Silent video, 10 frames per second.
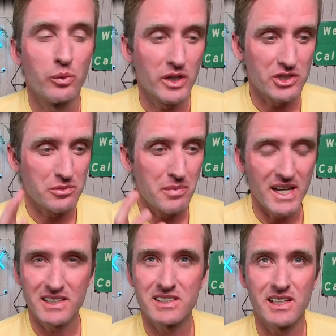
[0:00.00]
which
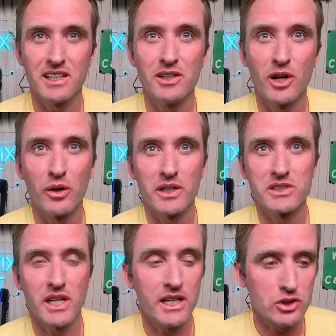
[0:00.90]
makes it, you know,
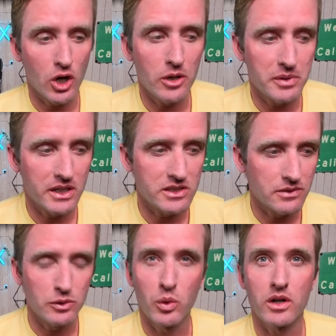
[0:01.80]
it's hard because
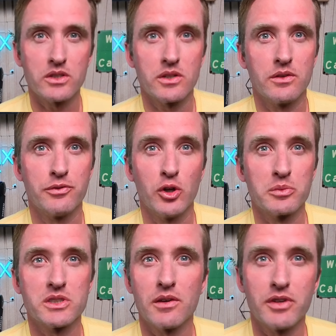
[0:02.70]
if you want to
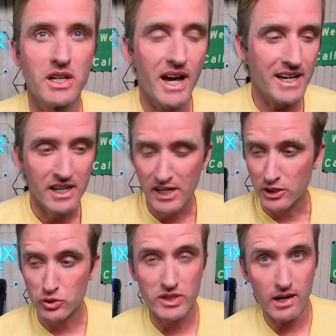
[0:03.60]
film stuff at night,
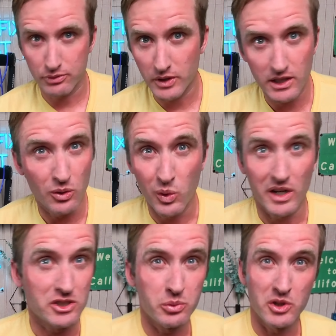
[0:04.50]
you're definitely going to
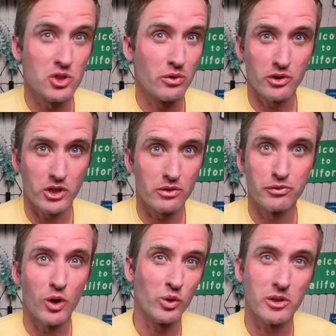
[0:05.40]
want to switch over to your
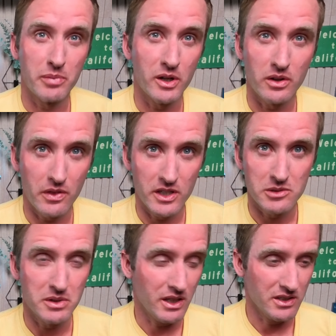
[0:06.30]
phone compared to
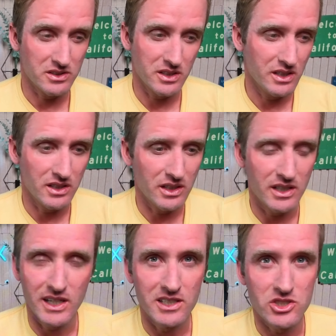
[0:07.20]
this because
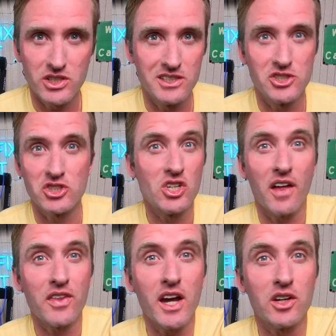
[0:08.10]
it's just
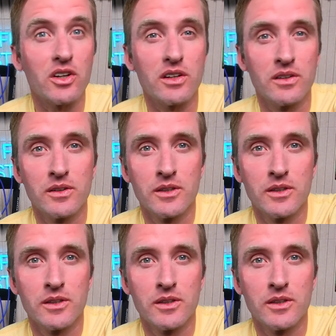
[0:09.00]
not that good.